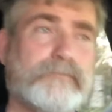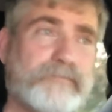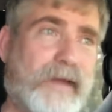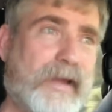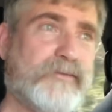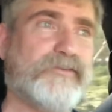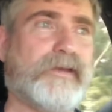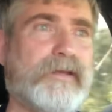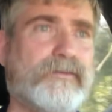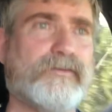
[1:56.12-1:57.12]

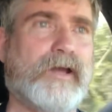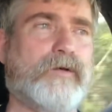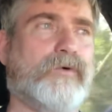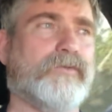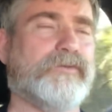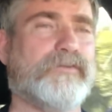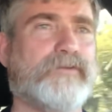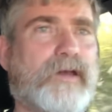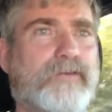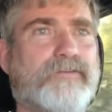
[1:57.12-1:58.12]
vaccines, and I won't
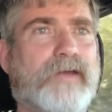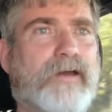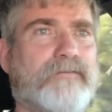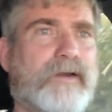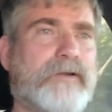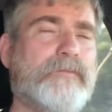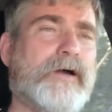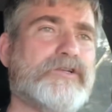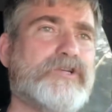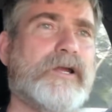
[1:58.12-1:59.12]
discuss that very
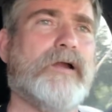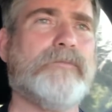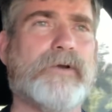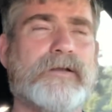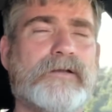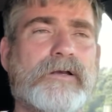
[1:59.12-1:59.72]
much here, but